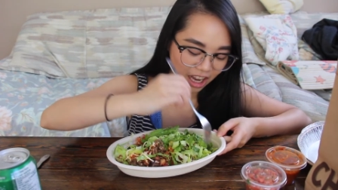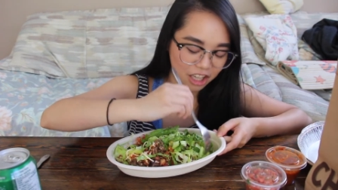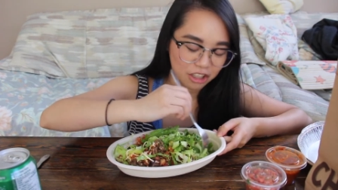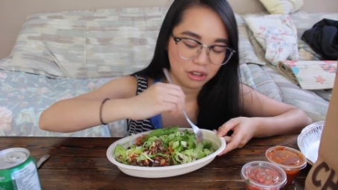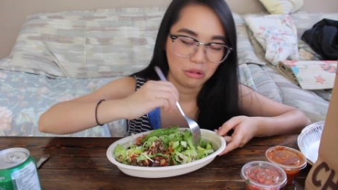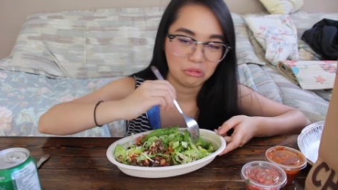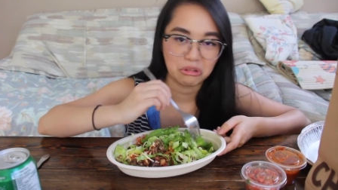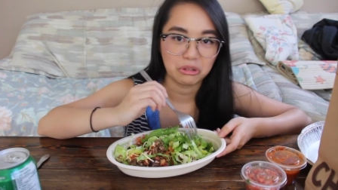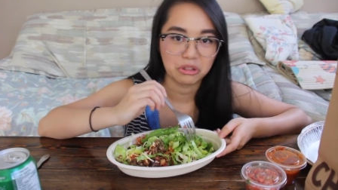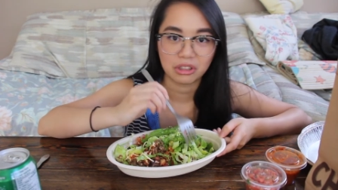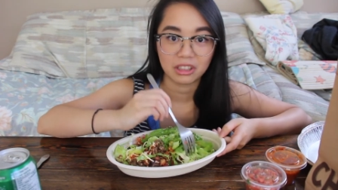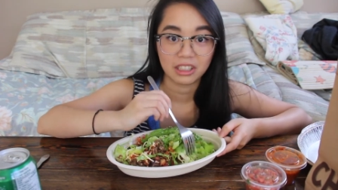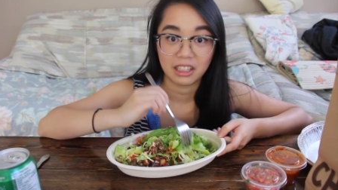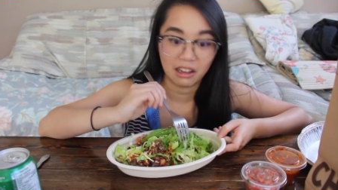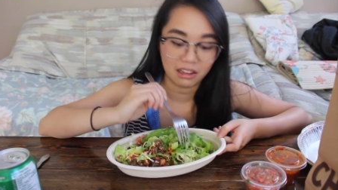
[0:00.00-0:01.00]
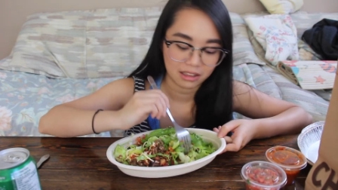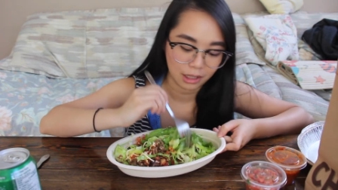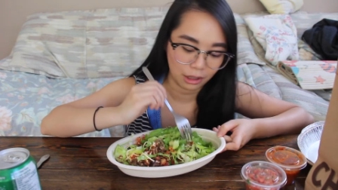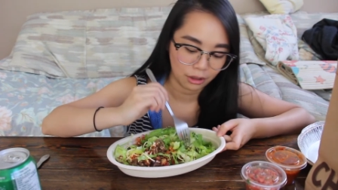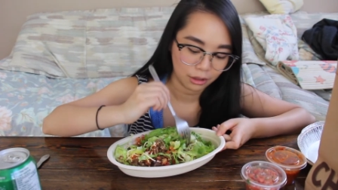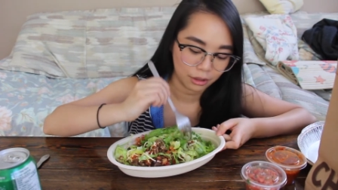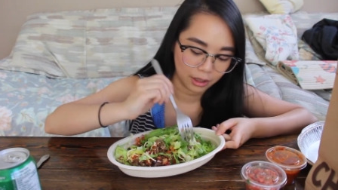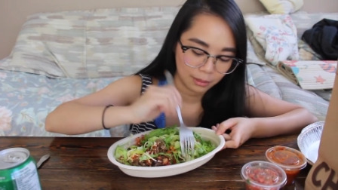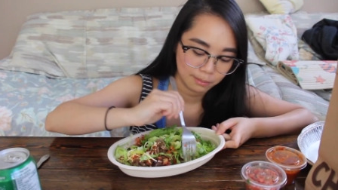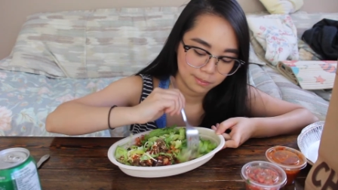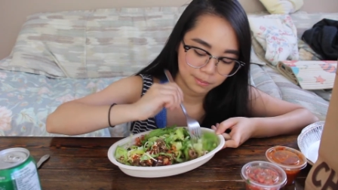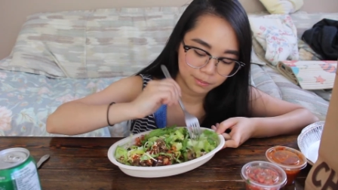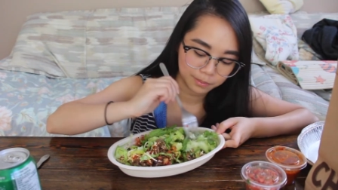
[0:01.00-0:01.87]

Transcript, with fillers: I don't usually get sour cream.